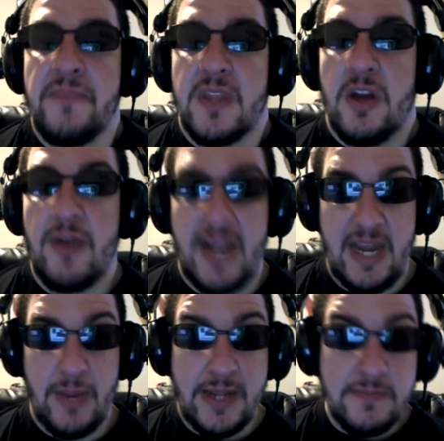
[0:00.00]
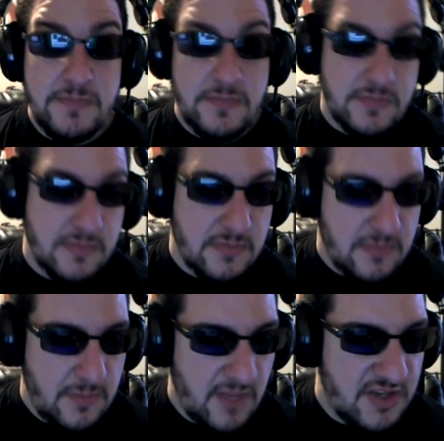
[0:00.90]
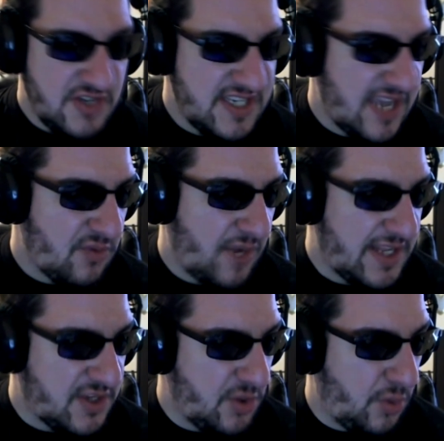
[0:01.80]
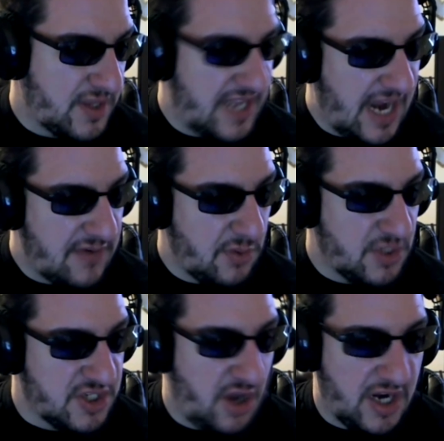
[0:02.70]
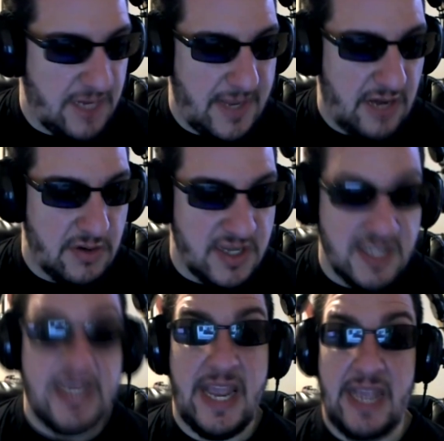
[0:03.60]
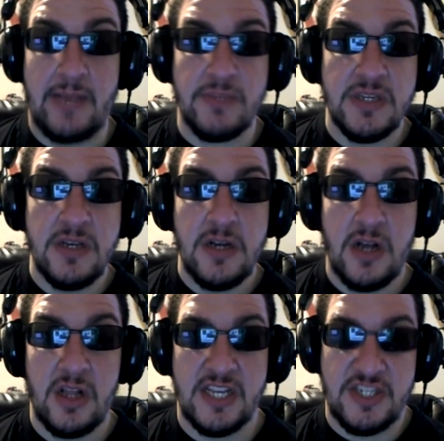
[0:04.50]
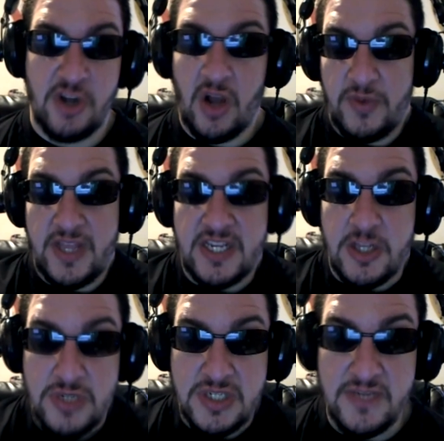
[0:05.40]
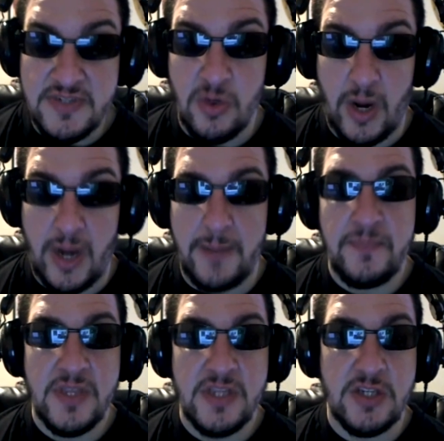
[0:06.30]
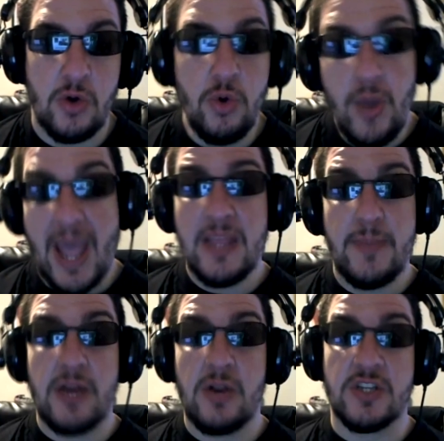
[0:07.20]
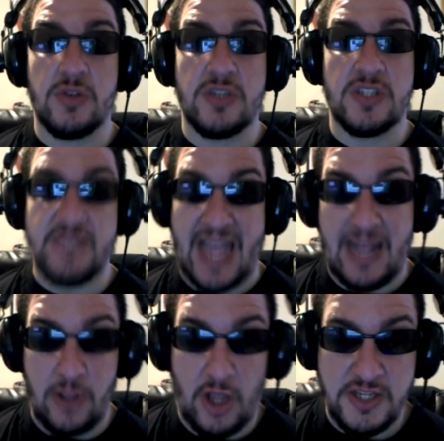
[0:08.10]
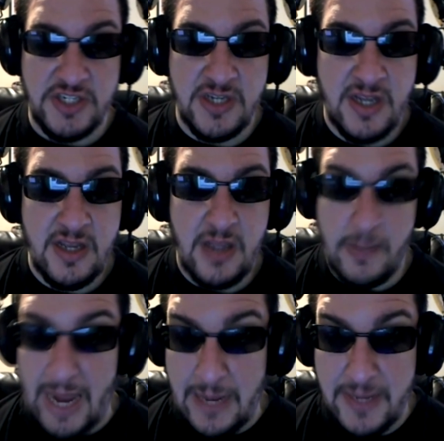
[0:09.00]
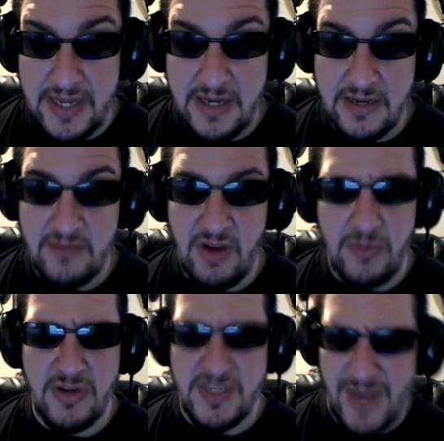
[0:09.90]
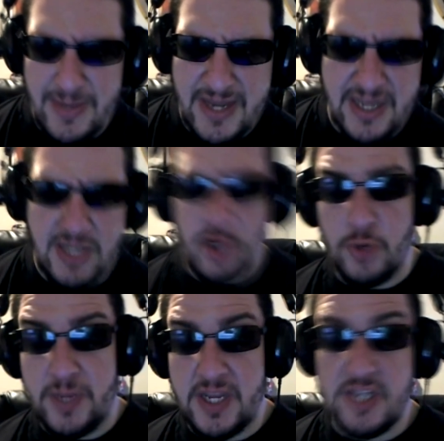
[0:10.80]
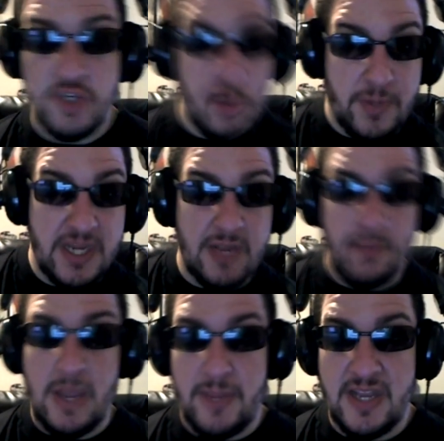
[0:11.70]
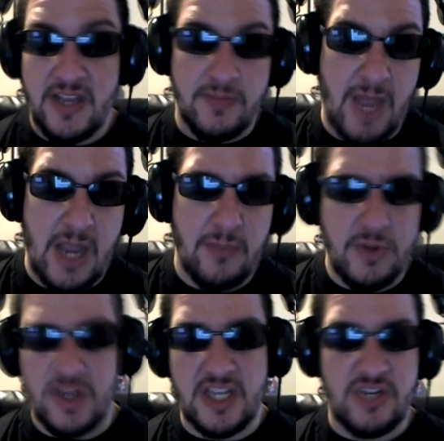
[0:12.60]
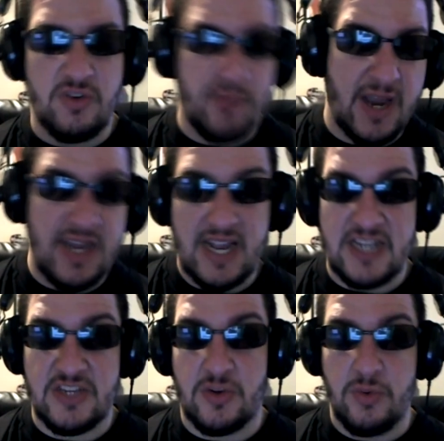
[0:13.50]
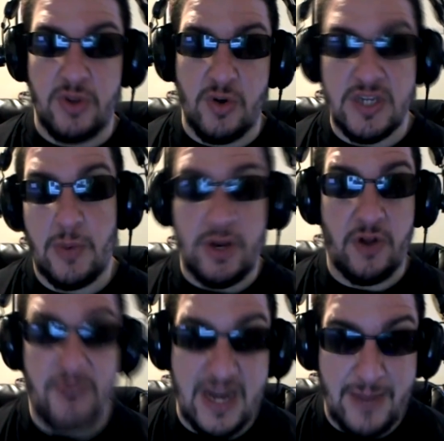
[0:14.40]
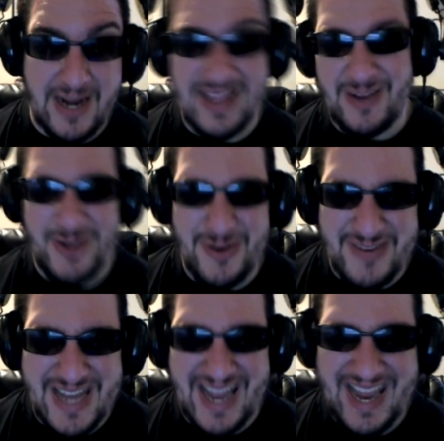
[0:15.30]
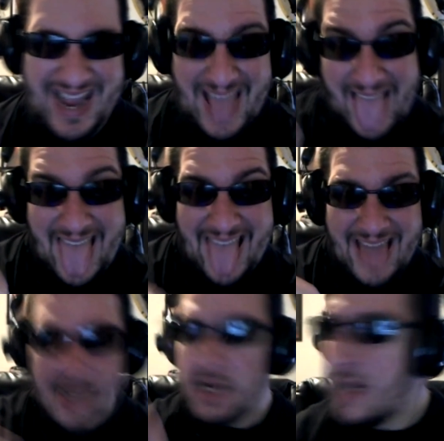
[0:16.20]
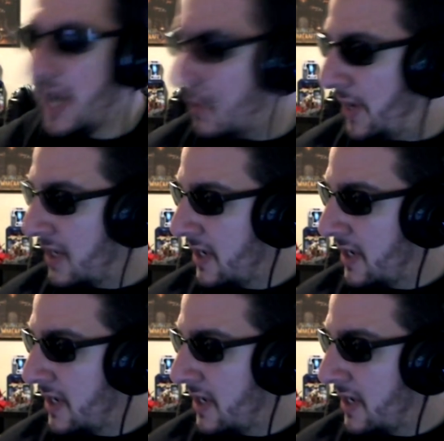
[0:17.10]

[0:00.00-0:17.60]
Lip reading: All right, anyway. So let's get right to the one that everyone's talking about, games. Let's start off with exclusives, right? So who had the better exclusives at launch? In my opinion. Remember, it's my opinion. Your opinion's your opinion. My opinion's mine. But you can disagree with mine. I can disagree with yours. And we can all fight about it like we do every day. Anyway.